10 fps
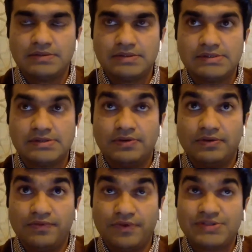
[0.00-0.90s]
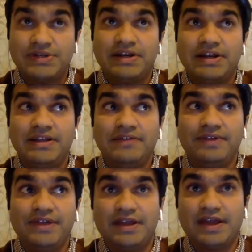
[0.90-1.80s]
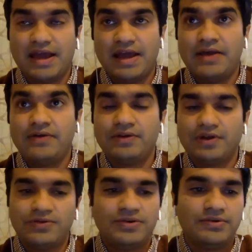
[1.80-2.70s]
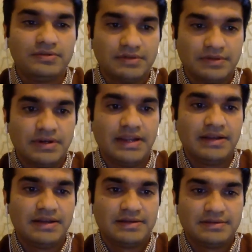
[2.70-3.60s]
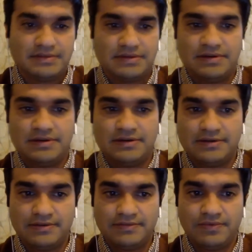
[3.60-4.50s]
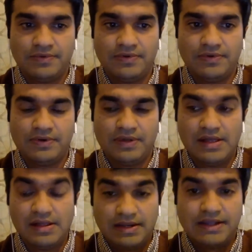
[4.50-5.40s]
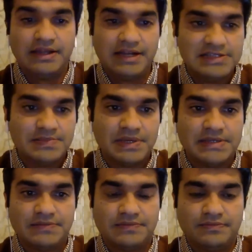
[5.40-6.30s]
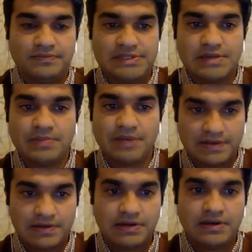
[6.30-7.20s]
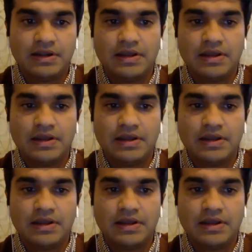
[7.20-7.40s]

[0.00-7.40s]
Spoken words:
So fortunately, we have ground truth data for like green space, which I presented.